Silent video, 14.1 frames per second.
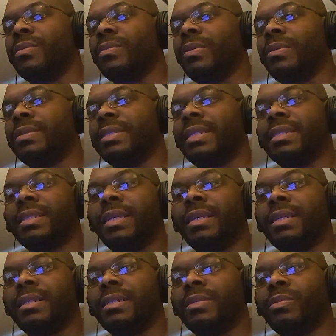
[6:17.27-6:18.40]
What was that thing
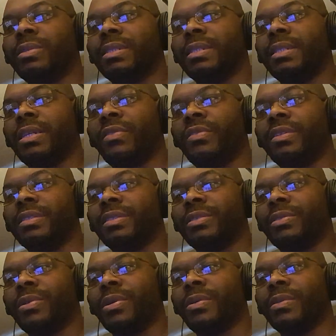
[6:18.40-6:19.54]
in? What was the Never Ending
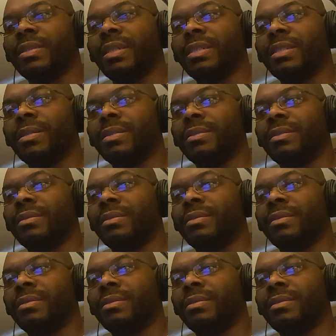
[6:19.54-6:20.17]
Story? It was like the